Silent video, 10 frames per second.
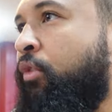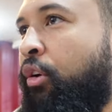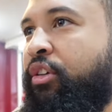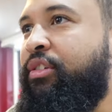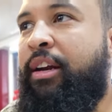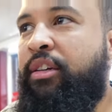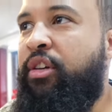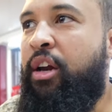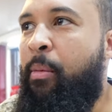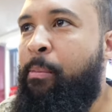Got the salad
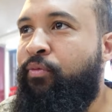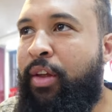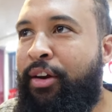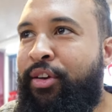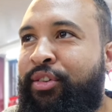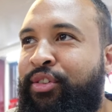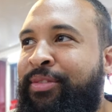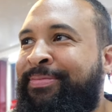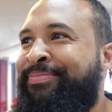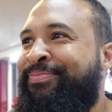here, the onions.
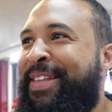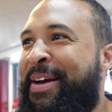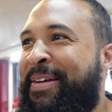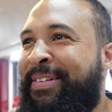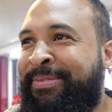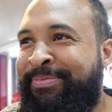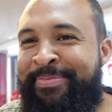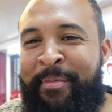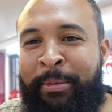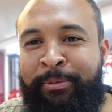
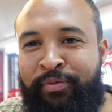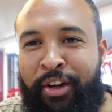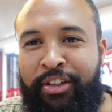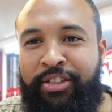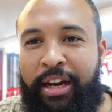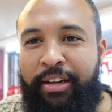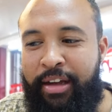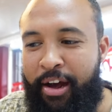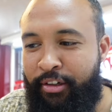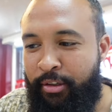Got the salad,
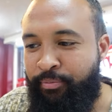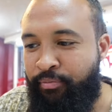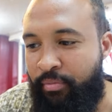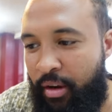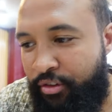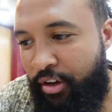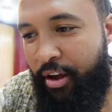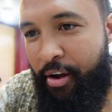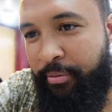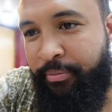the onion. See
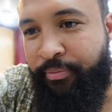here?